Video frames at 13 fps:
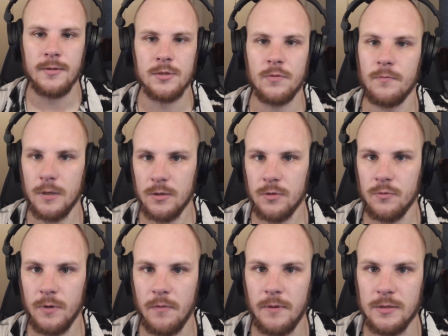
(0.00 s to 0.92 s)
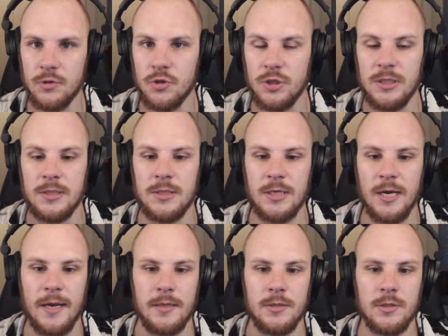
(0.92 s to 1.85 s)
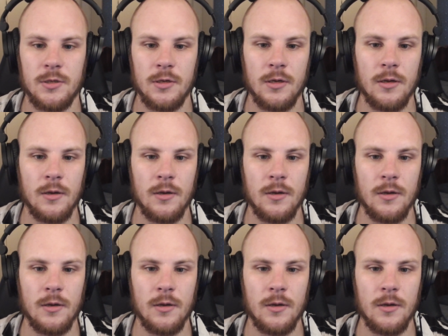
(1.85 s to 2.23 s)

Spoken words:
So what do I want to see changed?